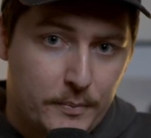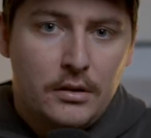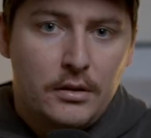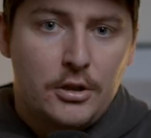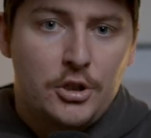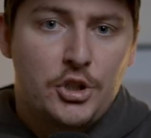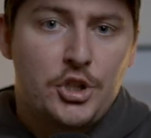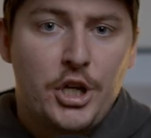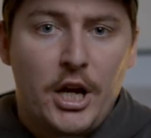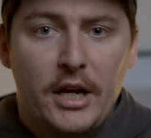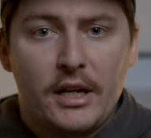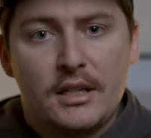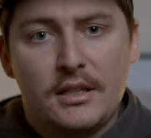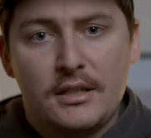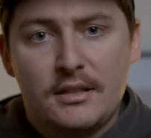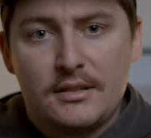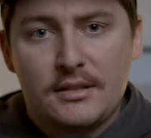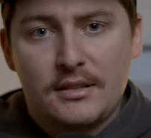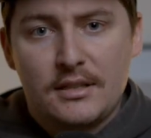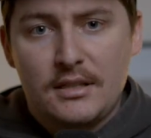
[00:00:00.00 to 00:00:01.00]
The check
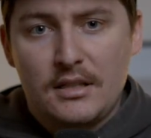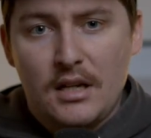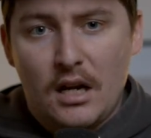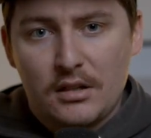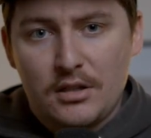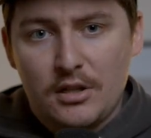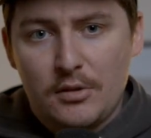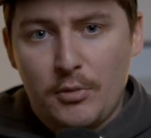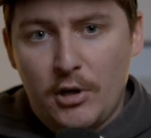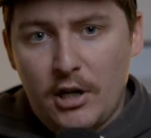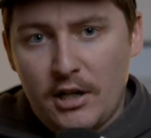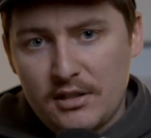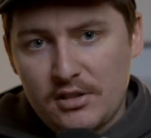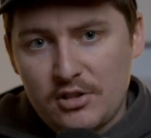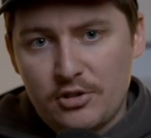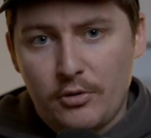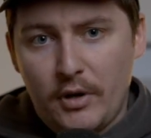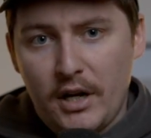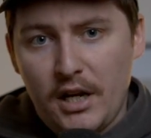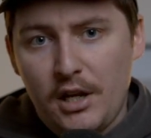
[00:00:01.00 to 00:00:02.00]
is conducted by a
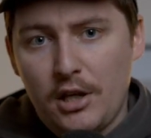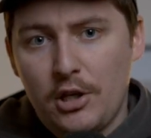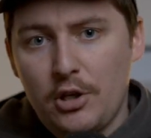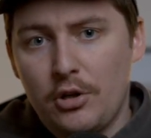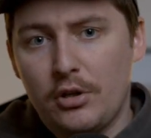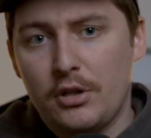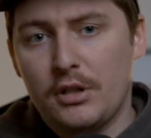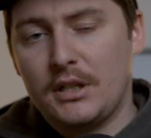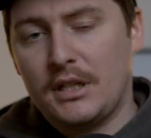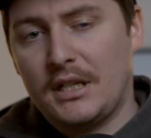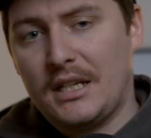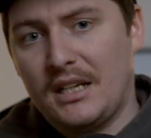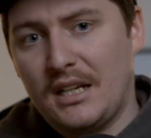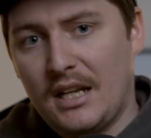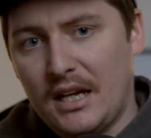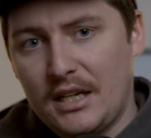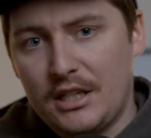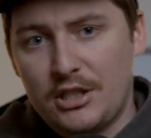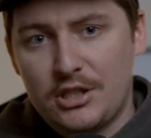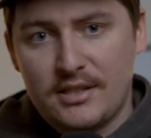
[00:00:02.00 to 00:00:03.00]
screening unit
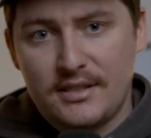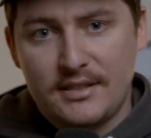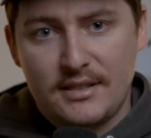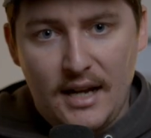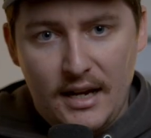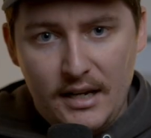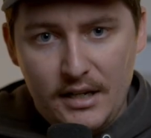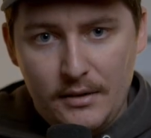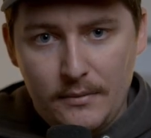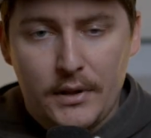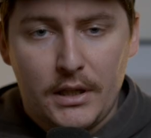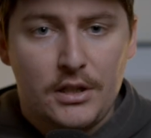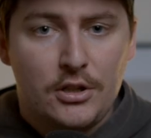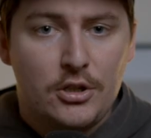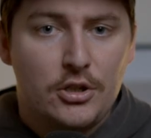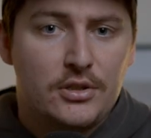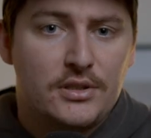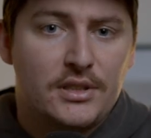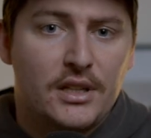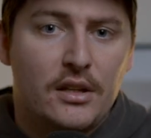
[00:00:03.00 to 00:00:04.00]
in each state. In
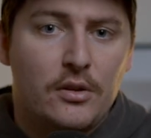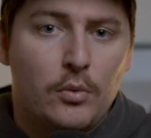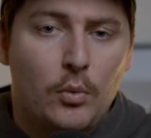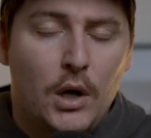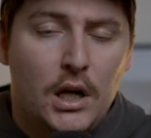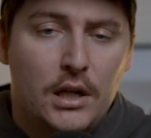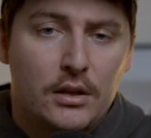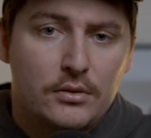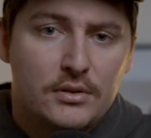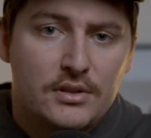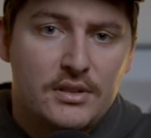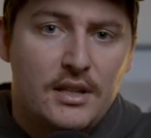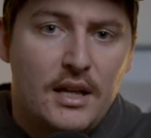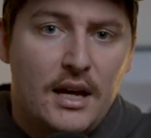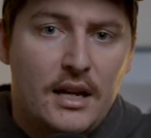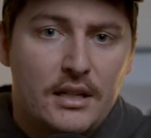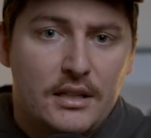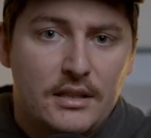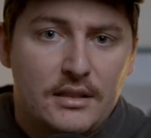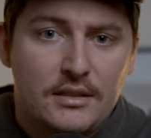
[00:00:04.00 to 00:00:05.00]
New South Wales,
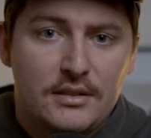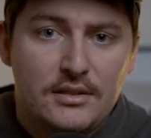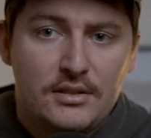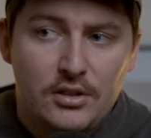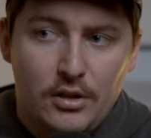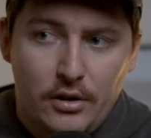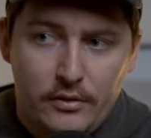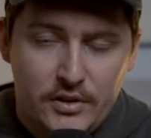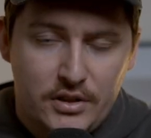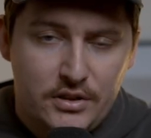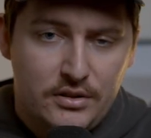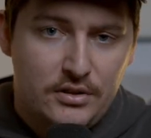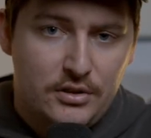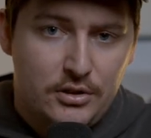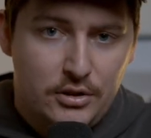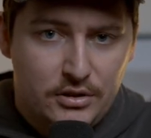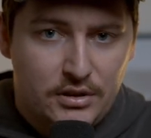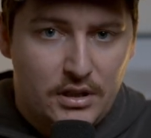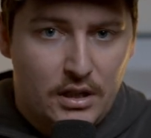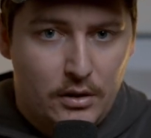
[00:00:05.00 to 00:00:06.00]
that is Services
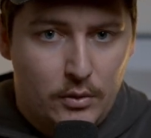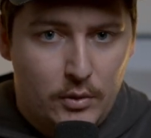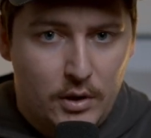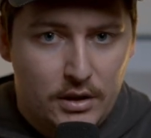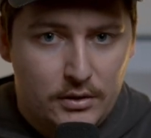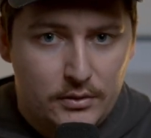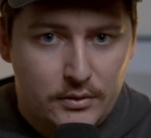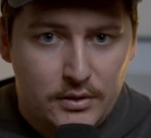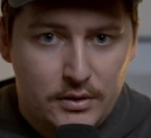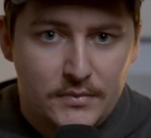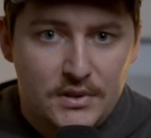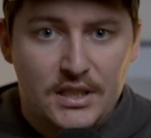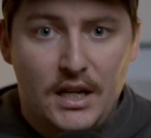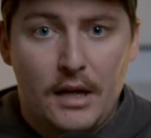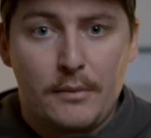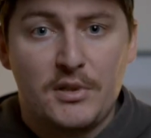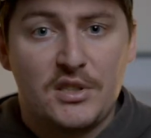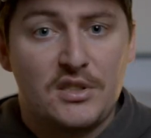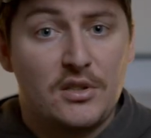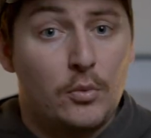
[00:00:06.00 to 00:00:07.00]
New South Wales,
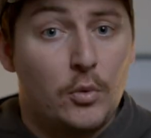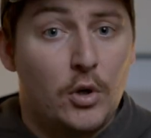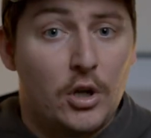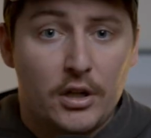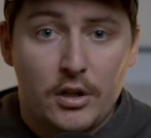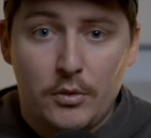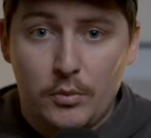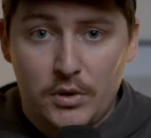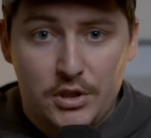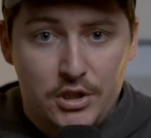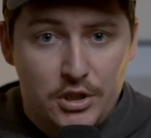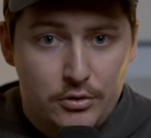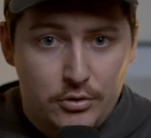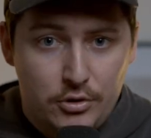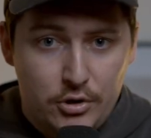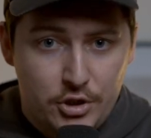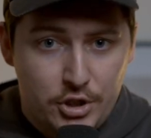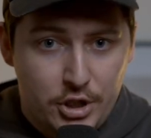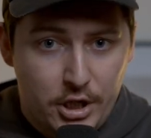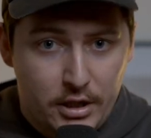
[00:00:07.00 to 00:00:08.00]
same as the Working with
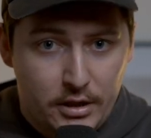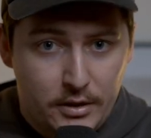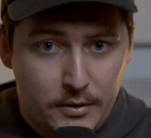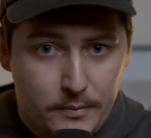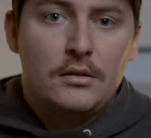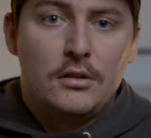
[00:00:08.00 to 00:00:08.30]
Children check.